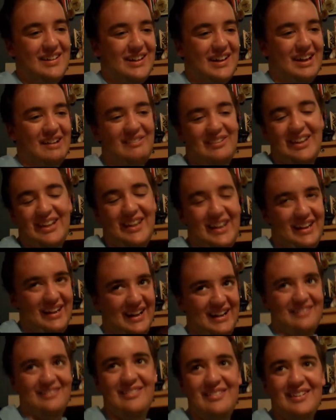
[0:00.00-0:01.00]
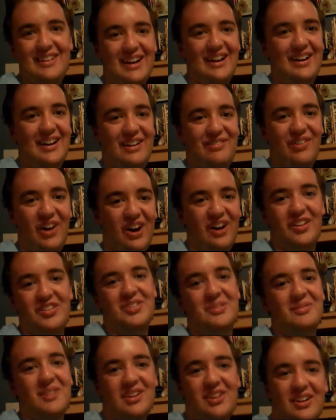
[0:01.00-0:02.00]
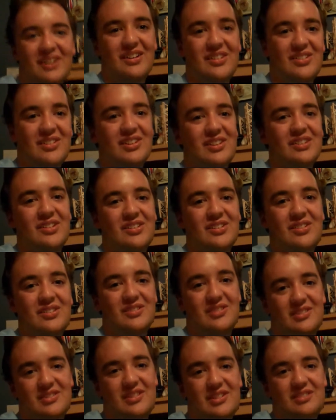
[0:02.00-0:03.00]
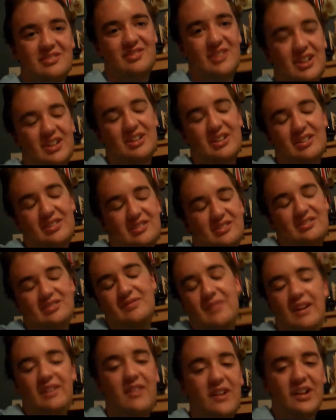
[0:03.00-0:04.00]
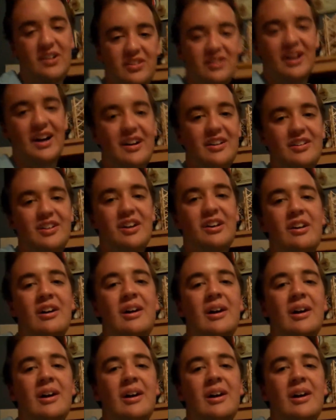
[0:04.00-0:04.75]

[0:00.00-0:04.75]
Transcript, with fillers: I'm kidding. i I i do not have awesome guitar skills. Well, maybe I do. I don't know.